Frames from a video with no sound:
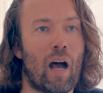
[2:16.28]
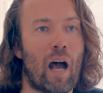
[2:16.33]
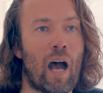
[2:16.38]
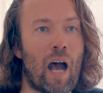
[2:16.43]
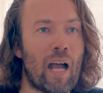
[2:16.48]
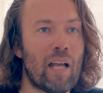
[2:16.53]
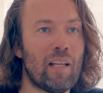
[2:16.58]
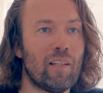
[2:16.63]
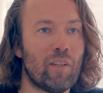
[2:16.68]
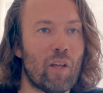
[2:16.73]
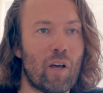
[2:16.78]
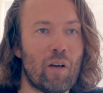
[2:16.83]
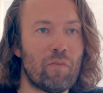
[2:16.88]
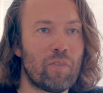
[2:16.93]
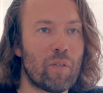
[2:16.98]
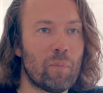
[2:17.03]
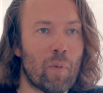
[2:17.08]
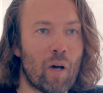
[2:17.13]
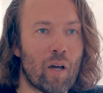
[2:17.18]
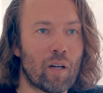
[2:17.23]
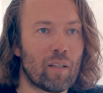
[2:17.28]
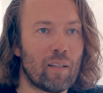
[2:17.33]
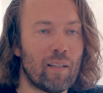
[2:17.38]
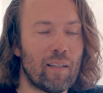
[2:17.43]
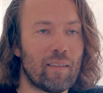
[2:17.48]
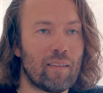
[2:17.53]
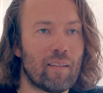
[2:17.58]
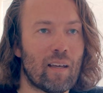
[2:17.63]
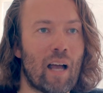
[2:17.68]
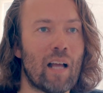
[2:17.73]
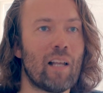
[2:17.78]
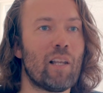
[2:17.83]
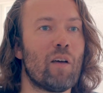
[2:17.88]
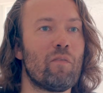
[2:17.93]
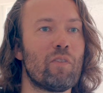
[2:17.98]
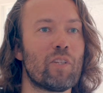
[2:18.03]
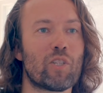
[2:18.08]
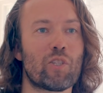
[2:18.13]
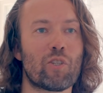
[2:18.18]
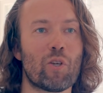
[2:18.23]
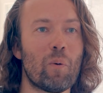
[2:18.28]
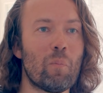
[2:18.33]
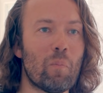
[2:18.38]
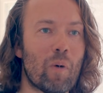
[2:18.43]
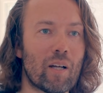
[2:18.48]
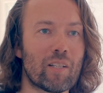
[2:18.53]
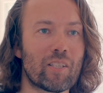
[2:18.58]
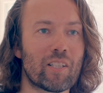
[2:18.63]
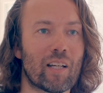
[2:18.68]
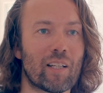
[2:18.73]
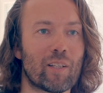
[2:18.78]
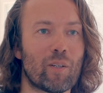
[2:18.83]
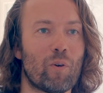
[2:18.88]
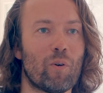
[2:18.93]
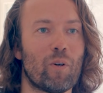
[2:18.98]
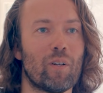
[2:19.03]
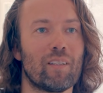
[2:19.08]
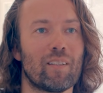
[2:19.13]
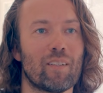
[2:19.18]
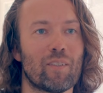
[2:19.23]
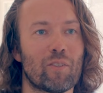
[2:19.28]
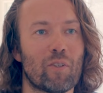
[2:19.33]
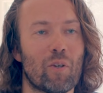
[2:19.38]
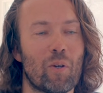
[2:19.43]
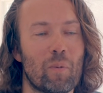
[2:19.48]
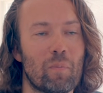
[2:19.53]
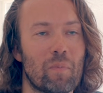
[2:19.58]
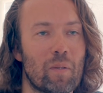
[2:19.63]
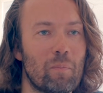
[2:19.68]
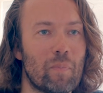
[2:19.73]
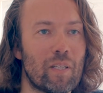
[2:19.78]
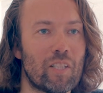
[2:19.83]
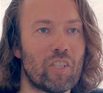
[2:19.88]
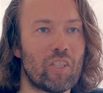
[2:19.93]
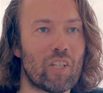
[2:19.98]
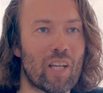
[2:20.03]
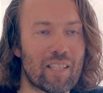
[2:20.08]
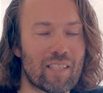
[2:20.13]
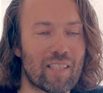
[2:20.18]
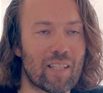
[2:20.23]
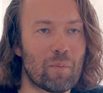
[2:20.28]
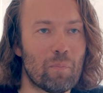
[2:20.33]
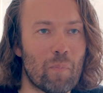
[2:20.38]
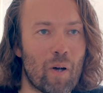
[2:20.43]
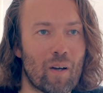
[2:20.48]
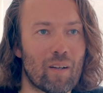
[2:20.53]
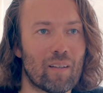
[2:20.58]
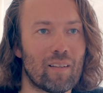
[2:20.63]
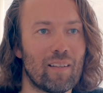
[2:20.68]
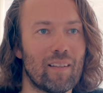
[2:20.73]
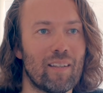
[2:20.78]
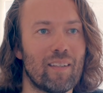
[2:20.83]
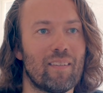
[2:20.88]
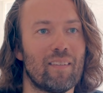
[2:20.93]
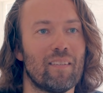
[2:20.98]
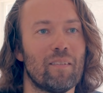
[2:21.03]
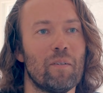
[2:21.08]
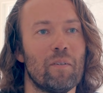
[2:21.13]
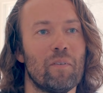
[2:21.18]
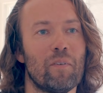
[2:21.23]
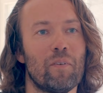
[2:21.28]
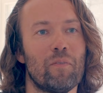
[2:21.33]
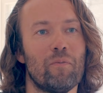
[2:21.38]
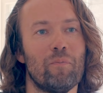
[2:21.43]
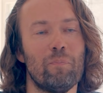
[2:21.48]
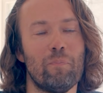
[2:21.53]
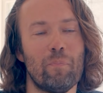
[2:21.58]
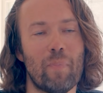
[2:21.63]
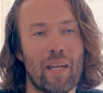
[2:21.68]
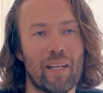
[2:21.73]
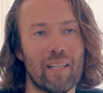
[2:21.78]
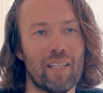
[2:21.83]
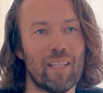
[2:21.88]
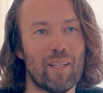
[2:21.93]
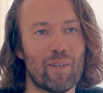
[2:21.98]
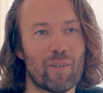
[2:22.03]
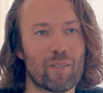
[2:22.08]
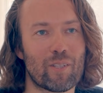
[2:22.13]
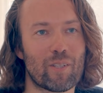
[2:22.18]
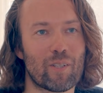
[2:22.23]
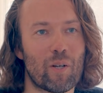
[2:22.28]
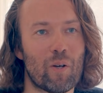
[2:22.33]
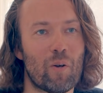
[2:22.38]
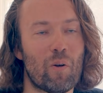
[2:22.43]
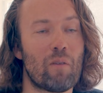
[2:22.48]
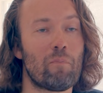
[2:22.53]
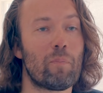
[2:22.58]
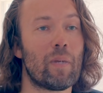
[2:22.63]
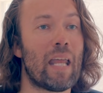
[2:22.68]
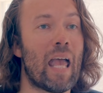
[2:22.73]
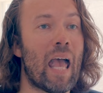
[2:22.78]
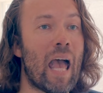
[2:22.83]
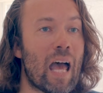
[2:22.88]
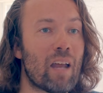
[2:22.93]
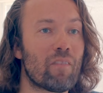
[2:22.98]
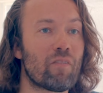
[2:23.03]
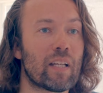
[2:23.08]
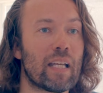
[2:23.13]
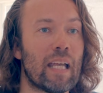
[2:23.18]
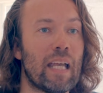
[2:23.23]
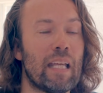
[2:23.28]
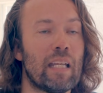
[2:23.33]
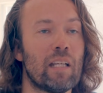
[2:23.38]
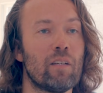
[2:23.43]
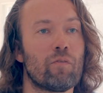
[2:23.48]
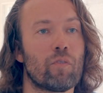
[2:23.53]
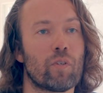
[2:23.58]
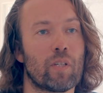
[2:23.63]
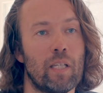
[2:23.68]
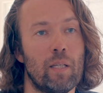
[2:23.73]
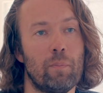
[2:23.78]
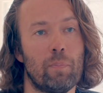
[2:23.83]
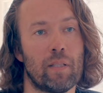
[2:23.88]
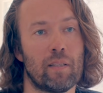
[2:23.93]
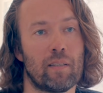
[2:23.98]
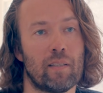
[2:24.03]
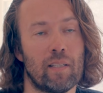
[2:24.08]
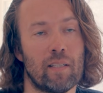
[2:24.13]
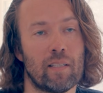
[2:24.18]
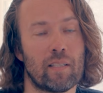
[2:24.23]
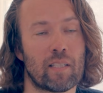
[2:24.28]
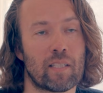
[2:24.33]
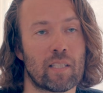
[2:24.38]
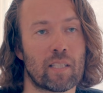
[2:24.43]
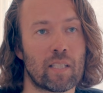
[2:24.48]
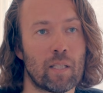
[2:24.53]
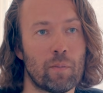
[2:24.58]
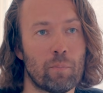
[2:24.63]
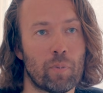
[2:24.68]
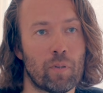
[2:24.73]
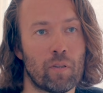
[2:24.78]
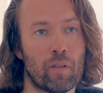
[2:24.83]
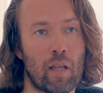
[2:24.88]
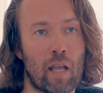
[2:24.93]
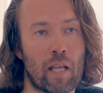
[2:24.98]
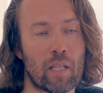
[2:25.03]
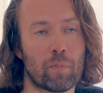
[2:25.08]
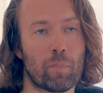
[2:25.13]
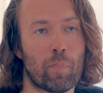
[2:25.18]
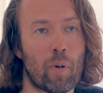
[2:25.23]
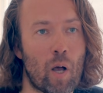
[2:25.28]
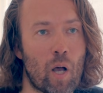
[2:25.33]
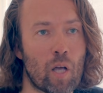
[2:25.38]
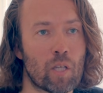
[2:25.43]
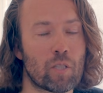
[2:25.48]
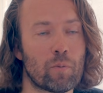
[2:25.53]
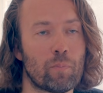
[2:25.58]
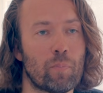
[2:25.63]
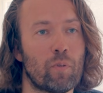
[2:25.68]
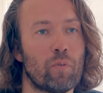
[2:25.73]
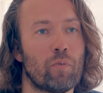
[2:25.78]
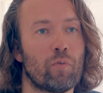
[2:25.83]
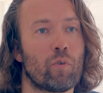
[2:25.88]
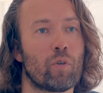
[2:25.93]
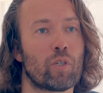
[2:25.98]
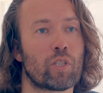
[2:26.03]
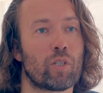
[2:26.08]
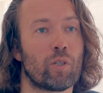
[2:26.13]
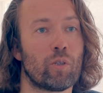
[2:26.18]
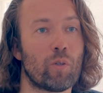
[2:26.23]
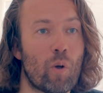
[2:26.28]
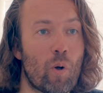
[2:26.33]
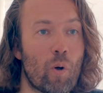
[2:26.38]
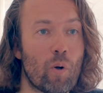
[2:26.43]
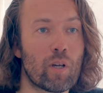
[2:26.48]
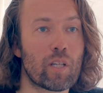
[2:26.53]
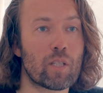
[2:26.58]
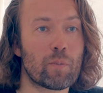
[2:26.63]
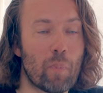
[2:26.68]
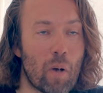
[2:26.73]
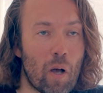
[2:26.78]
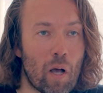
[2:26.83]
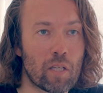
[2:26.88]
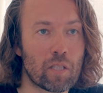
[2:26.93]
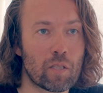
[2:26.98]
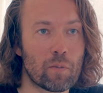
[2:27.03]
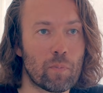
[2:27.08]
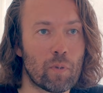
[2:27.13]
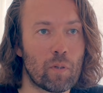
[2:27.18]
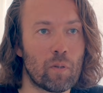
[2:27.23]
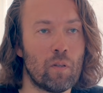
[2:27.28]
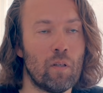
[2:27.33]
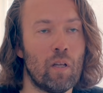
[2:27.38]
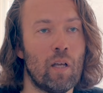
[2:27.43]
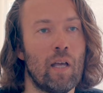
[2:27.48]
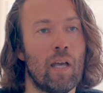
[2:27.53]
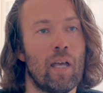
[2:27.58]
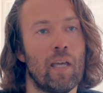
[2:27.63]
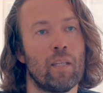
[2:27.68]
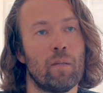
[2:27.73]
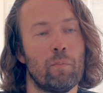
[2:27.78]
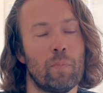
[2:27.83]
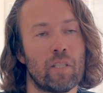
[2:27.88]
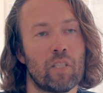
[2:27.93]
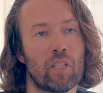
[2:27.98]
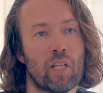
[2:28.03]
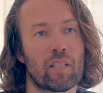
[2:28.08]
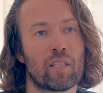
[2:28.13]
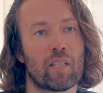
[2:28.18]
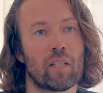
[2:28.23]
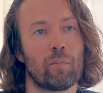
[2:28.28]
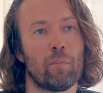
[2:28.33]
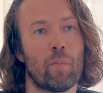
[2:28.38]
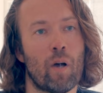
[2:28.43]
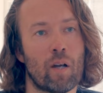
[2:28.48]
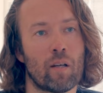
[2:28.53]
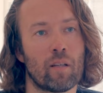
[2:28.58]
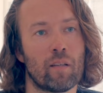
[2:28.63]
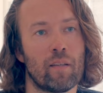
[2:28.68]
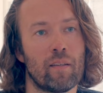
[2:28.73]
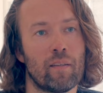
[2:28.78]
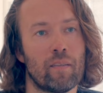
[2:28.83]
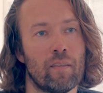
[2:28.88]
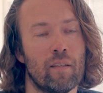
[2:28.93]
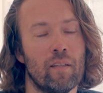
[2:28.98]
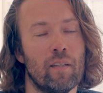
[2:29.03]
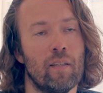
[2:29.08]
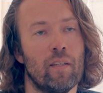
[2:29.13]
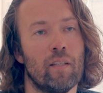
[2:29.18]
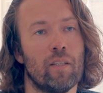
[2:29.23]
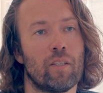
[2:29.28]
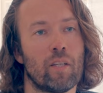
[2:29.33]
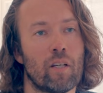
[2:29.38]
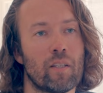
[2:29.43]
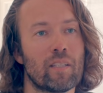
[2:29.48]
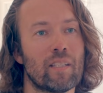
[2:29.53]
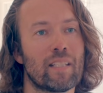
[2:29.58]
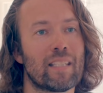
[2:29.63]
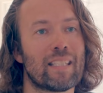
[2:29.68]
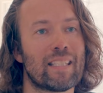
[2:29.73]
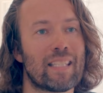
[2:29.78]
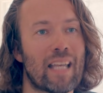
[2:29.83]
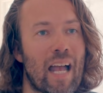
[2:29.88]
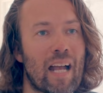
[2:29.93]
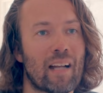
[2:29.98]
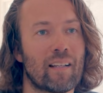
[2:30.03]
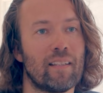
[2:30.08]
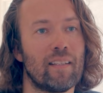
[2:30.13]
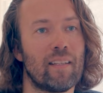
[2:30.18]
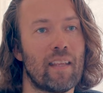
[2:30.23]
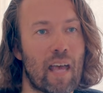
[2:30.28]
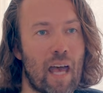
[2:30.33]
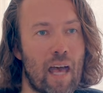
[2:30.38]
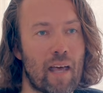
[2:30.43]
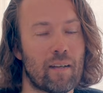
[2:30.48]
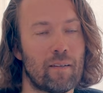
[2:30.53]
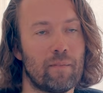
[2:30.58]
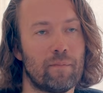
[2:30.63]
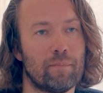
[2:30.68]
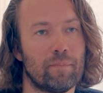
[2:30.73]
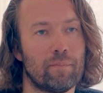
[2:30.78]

I love the monolith. I love it so much. I coined the term the majestic monolith uh, many years ago. I've been advocating for keeping things as simple as possible for as long as possible, and the majestic monolith does exactly that.